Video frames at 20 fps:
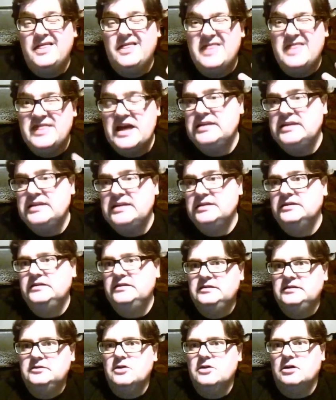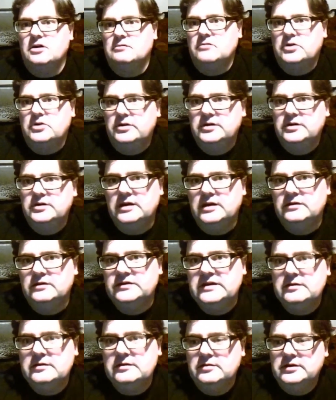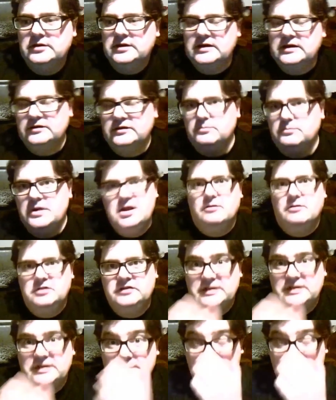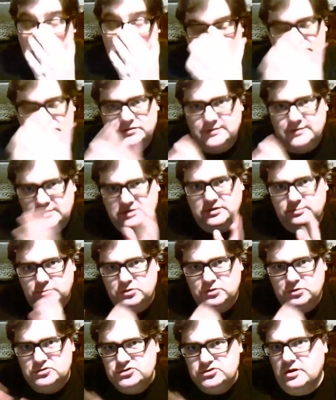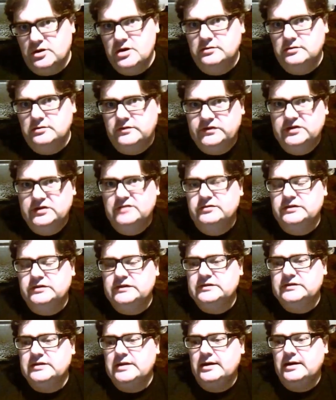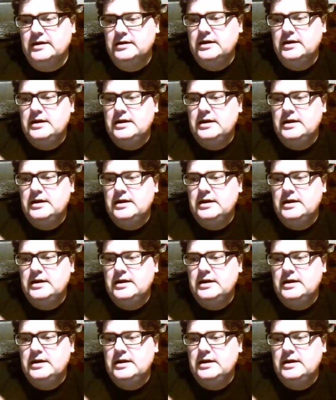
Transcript: That is not what SQL. That's where you go and use SQL Azure and you build your own services to that.